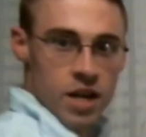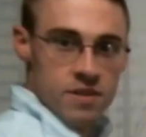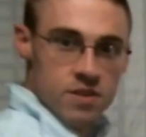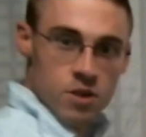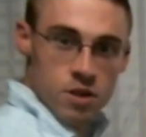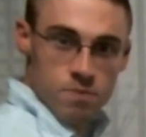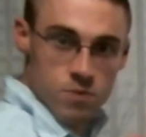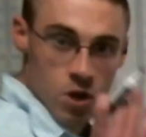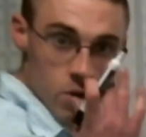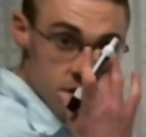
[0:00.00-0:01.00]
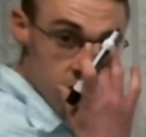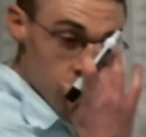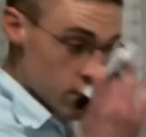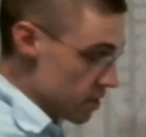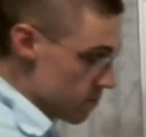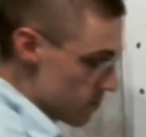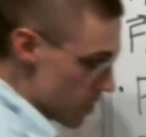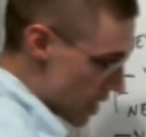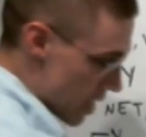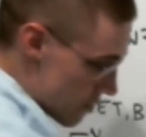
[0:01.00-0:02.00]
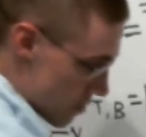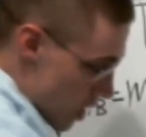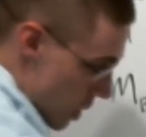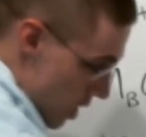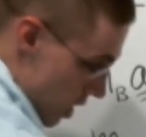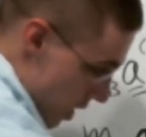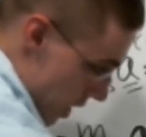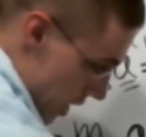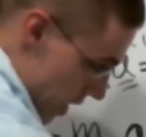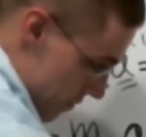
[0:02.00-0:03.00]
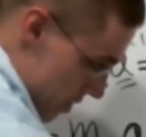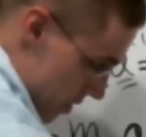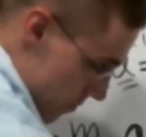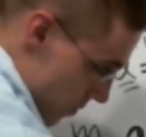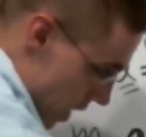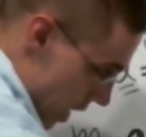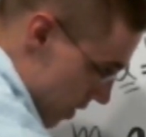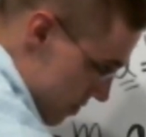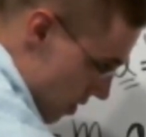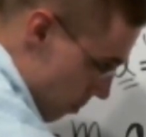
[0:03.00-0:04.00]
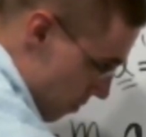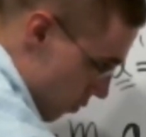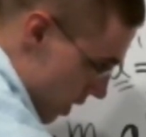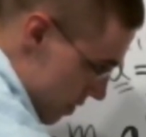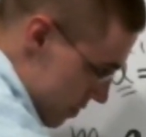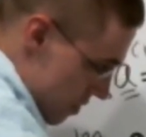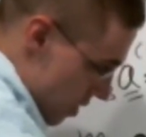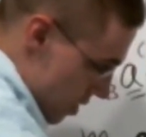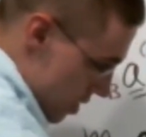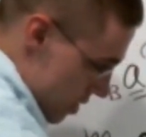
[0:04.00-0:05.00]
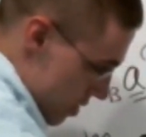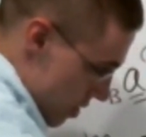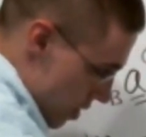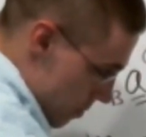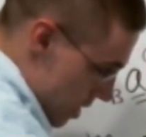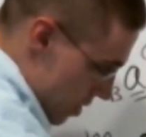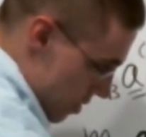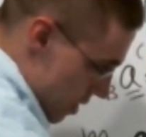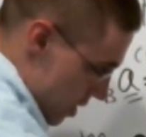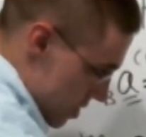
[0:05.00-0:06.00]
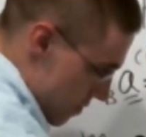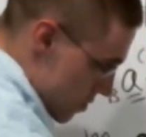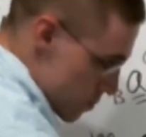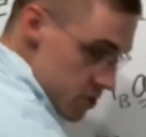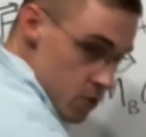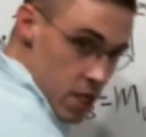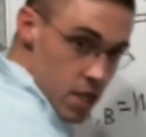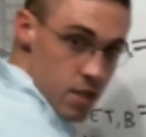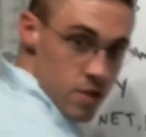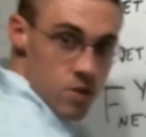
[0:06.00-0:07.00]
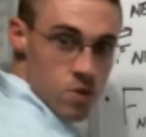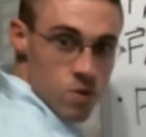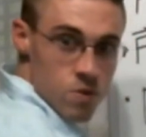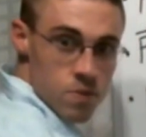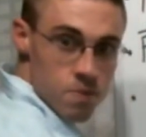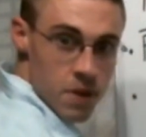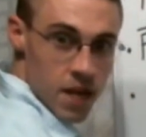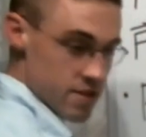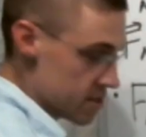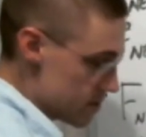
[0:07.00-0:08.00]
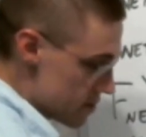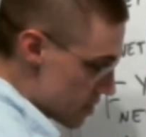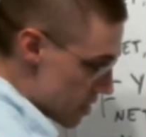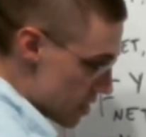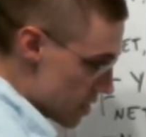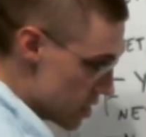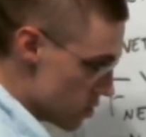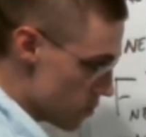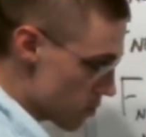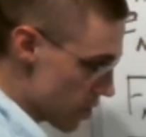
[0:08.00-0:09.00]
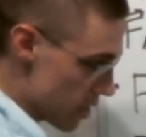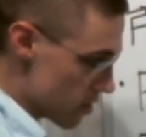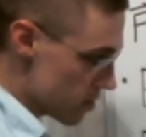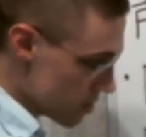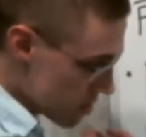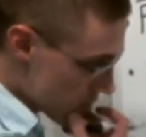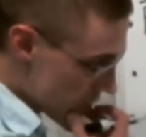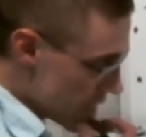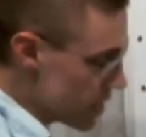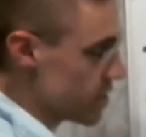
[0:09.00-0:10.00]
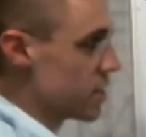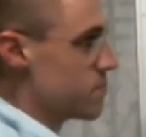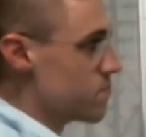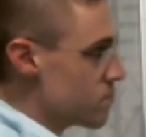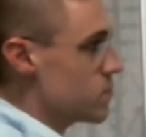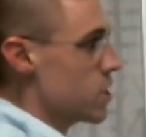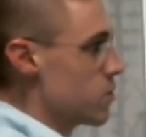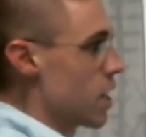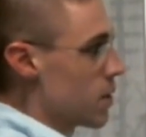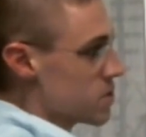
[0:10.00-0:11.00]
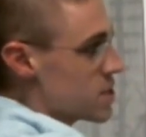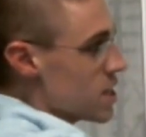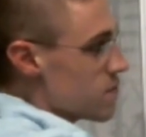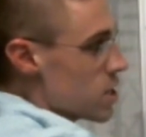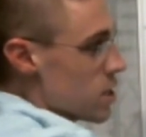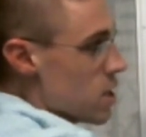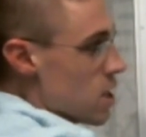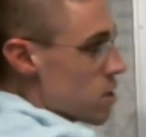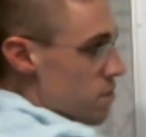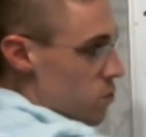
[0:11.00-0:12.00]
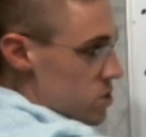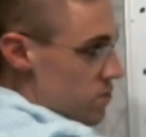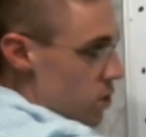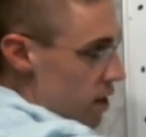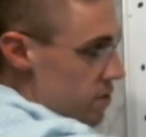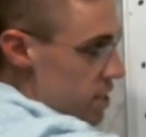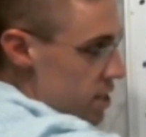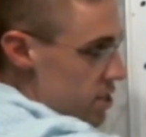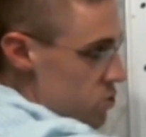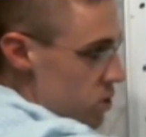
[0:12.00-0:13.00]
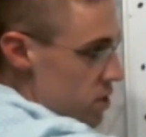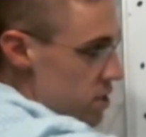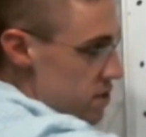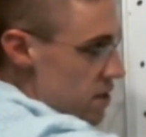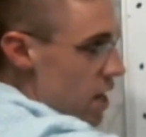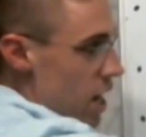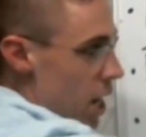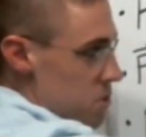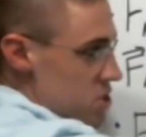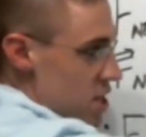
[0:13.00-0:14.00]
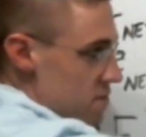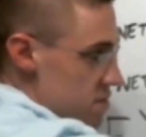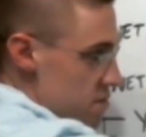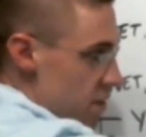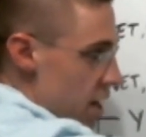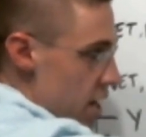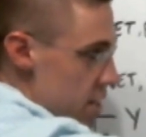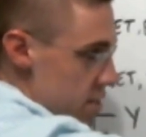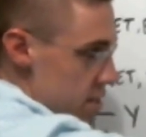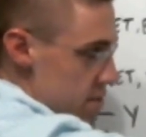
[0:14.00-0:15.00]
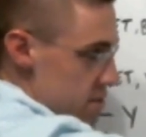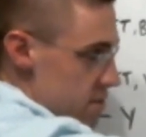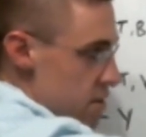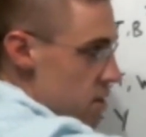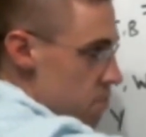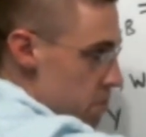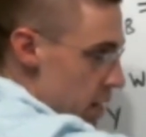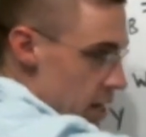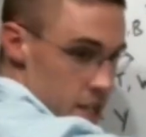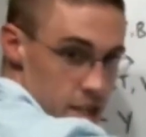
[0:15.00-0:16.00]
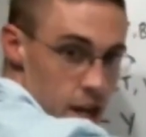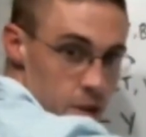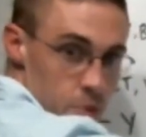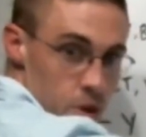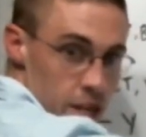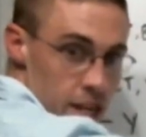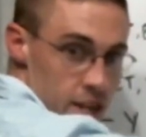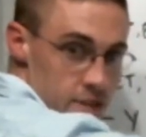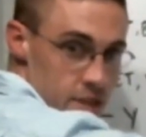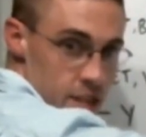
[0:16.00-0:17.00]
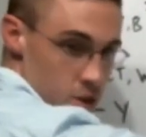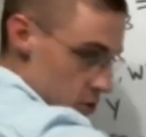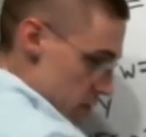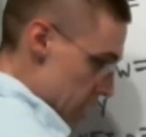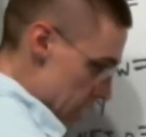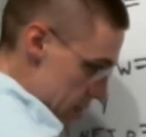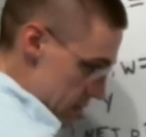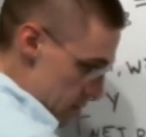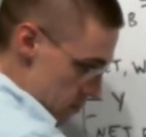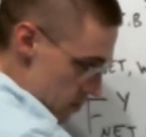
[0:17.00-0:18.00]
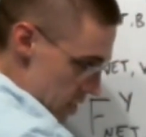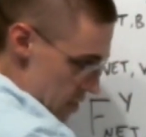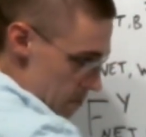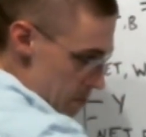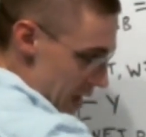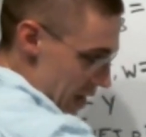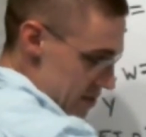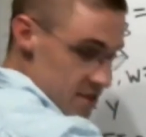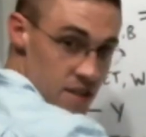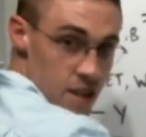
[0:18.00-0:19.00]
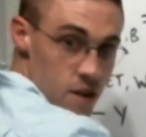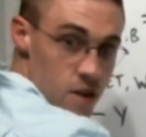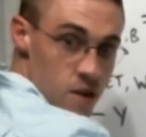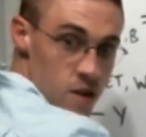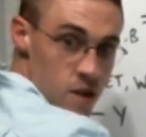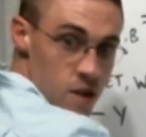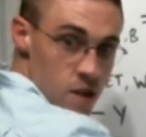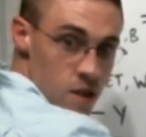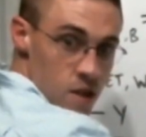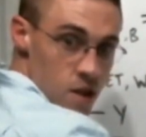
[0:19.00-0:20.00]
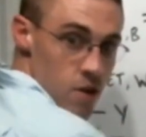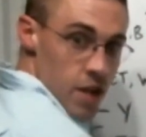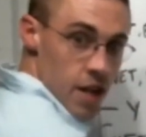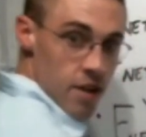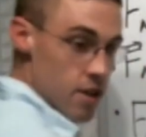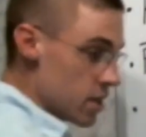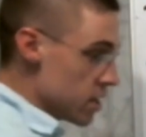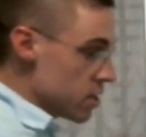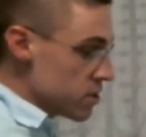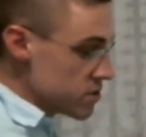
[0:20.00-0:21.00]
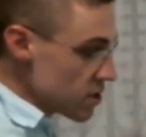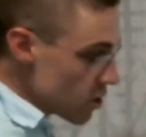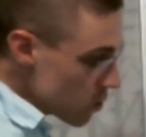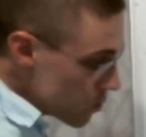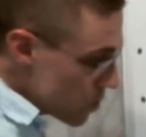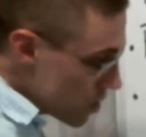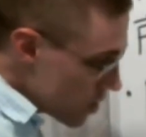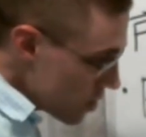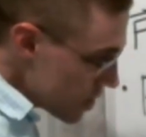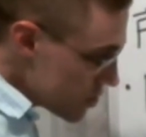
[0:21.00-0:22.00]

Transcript: so you notice here then I have a sum of weights in the denominator and a difference between the two masses in the numerator. Okay, and you know, I was given the force of gravity on each one of these. I would just have to divide this by 9.8 in order to get, right, the mass here. Okay, so let's